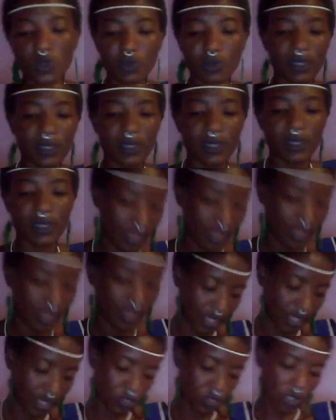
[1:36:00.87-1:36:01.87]
you could be a
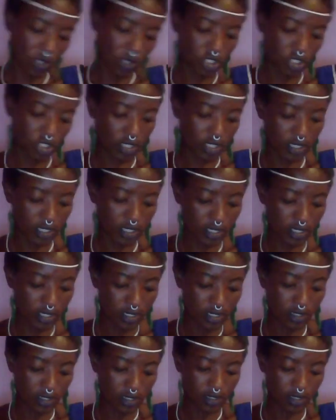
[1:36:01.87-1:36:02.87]
mother that's watching this.